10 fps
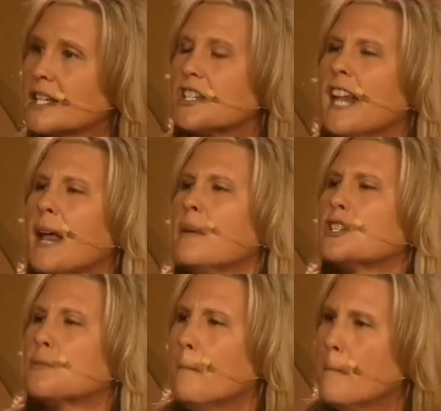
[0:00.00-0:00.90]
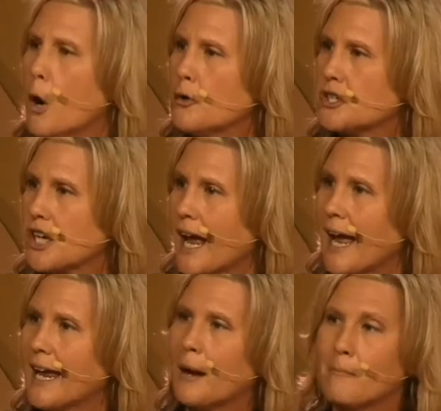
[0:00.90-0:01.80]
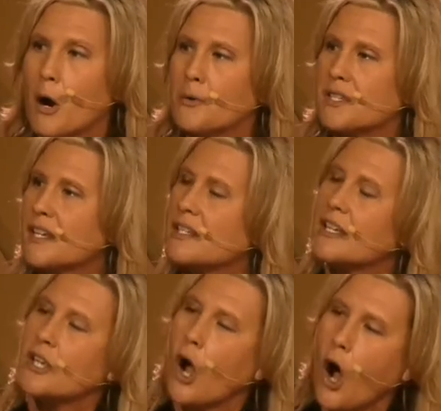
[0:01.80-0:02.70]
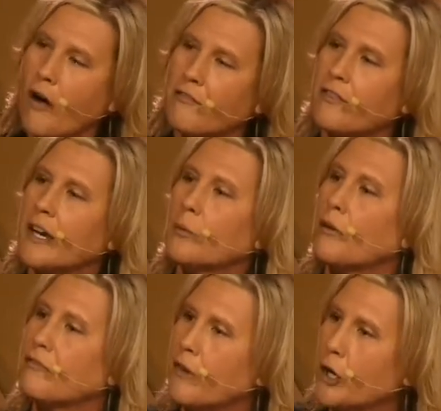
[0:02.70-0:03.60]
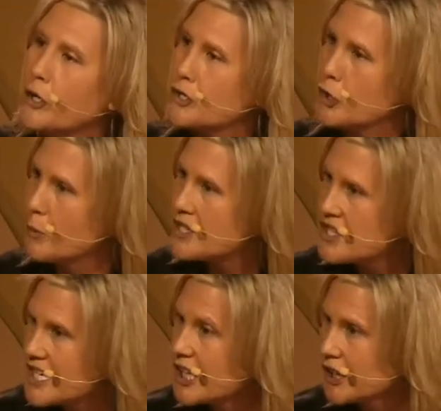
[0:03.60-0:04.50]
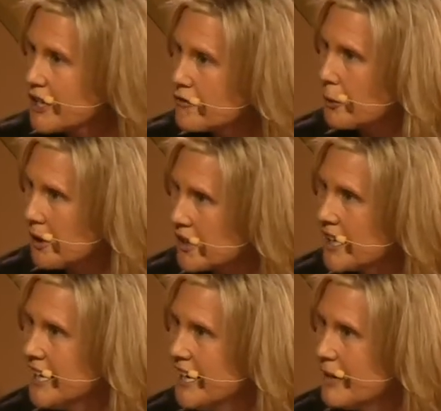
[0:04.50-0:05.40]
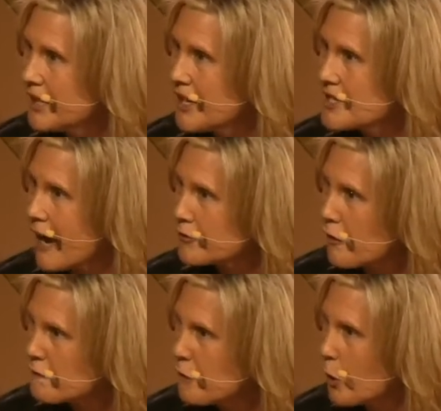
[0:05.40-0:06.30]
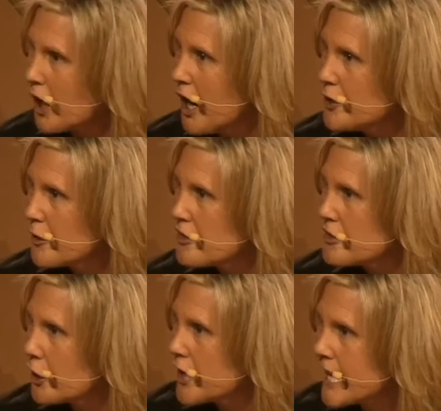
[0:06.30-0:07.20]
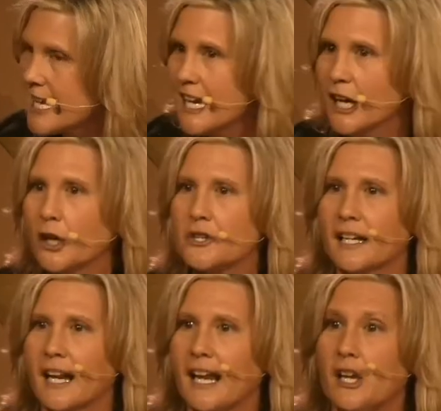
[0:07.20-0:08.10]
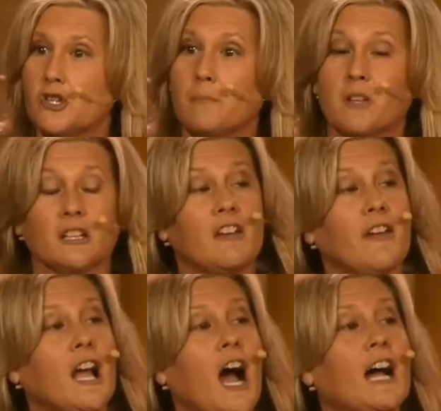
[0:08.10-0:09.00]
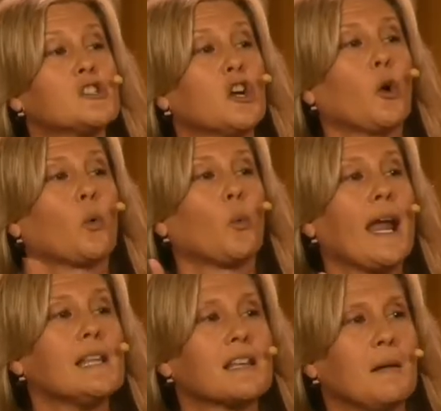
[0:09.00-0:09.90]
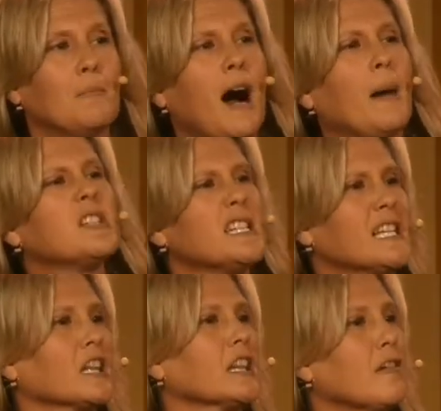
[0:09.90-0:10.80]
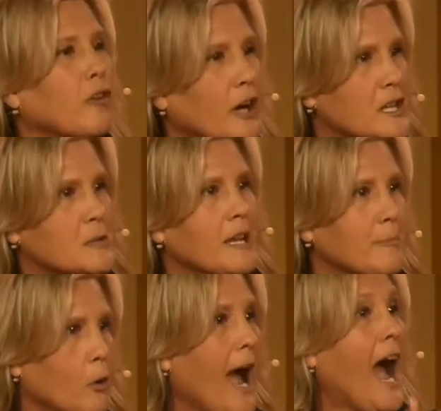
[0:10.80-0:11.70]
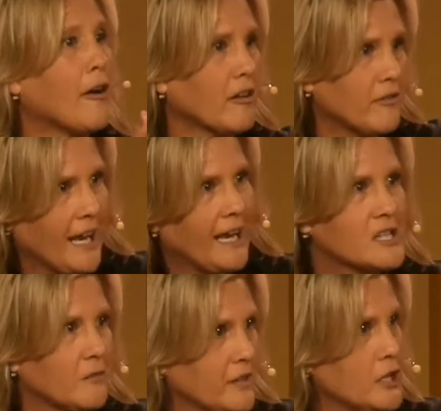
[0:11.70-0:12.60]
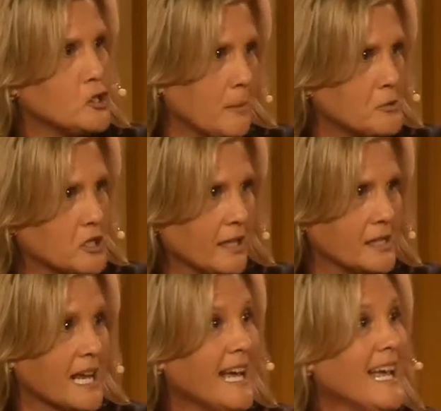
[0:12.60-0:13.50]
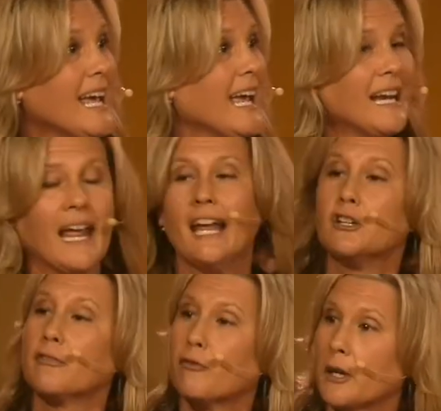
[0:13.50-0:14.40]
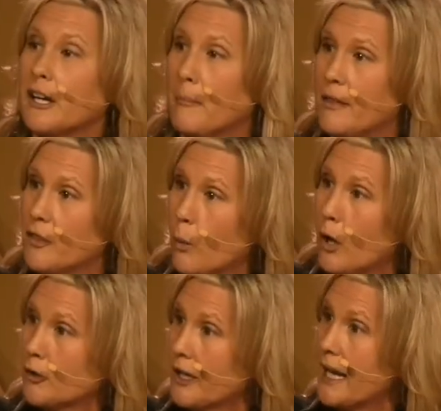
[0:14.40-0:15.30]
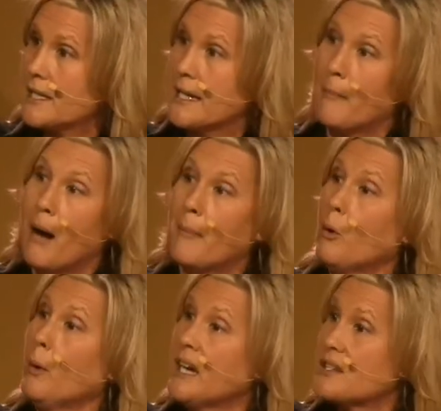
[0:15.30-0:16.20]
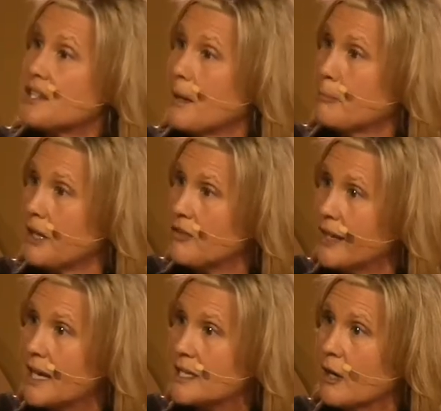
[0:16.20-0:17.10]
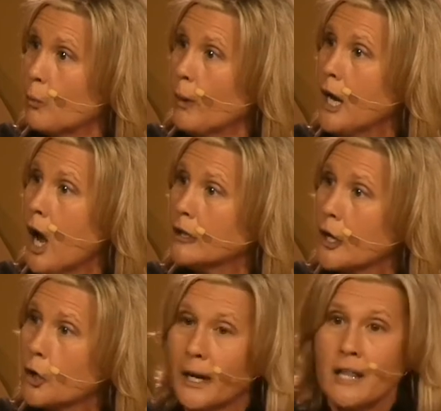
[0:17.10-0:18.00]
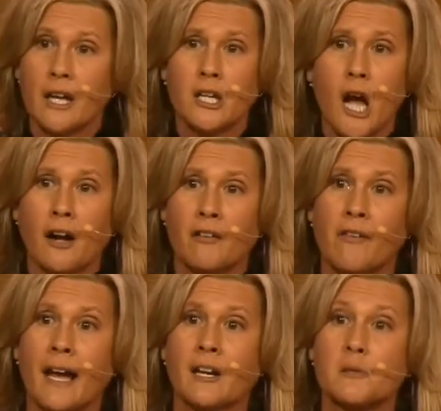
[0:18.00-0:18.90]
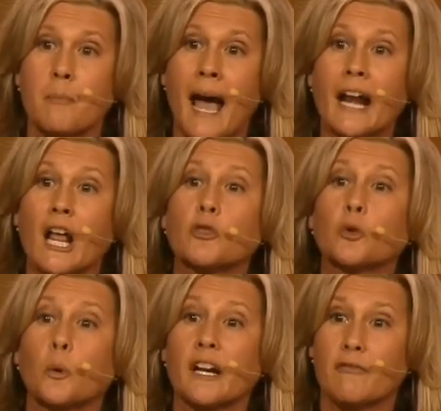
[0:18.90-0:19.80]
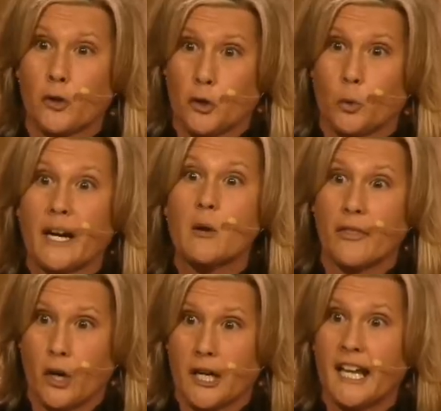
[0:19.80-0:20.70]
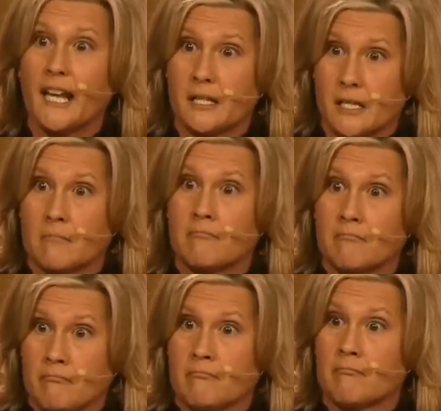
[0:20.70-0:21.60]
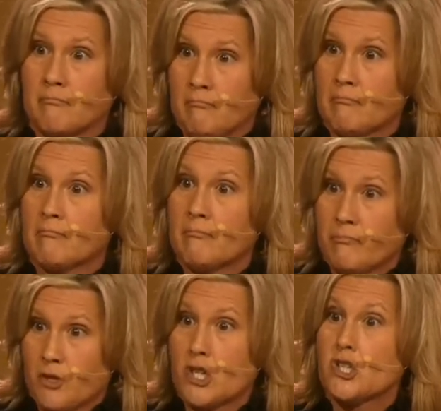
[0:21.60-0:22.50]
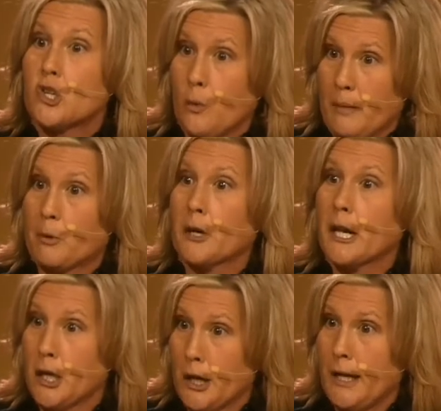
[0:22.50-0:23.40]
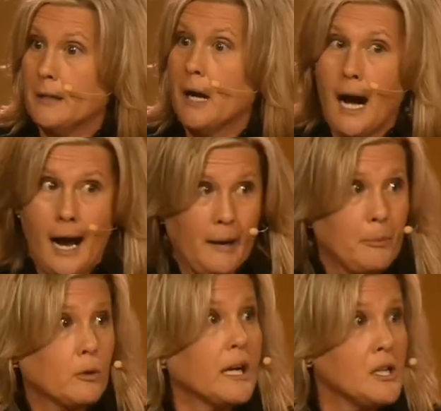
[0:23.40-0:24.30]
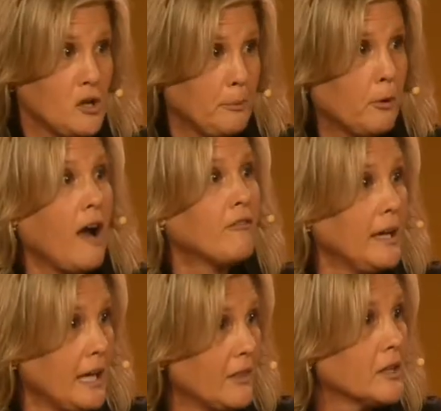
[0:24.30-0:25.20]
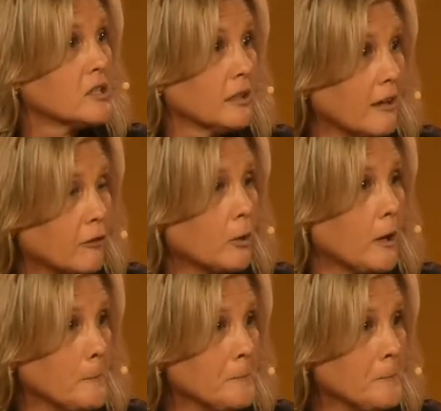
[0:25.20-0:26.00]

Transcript: His name is Moshe, and Moses is often referred to as the deliverer because after 430 years in Egypt, the living God's going to raise him up to deliver his people out of the hands of the Egyptians and into freedom in the wilderness. Now, my point is simply this can we all agree that Yocheved is batting three for three with her kids? She's doing pretty good. A high priest, a prophet, and the deliverer.